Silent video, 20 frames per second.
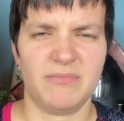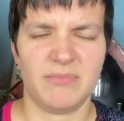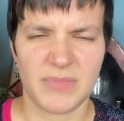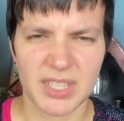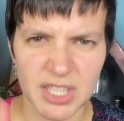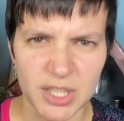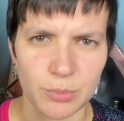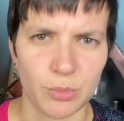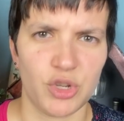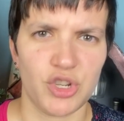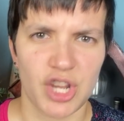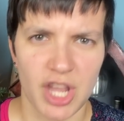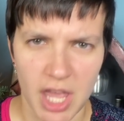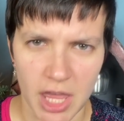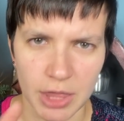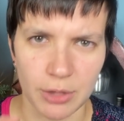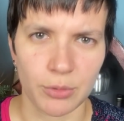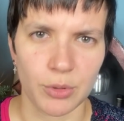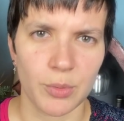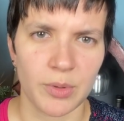smushing
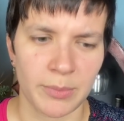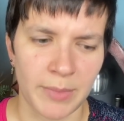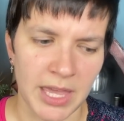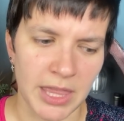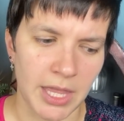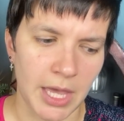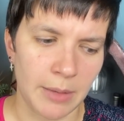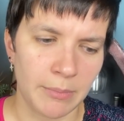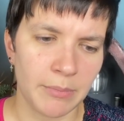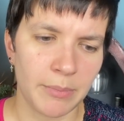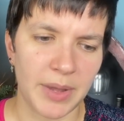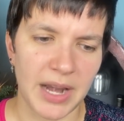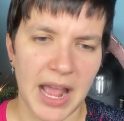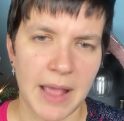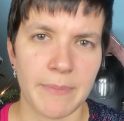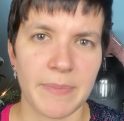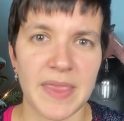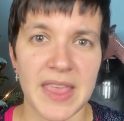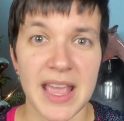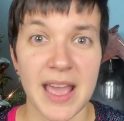it through with my thumb, but
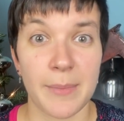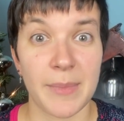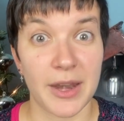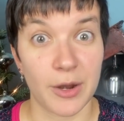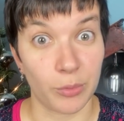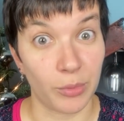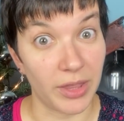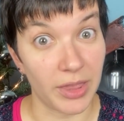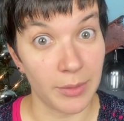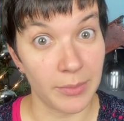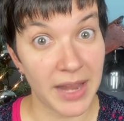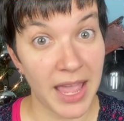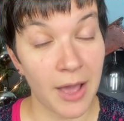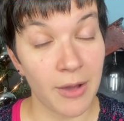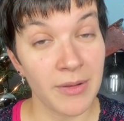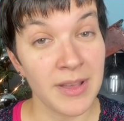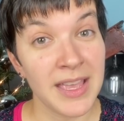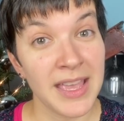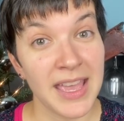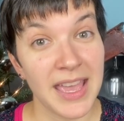I think I'm at a rhythm
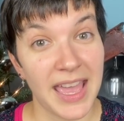now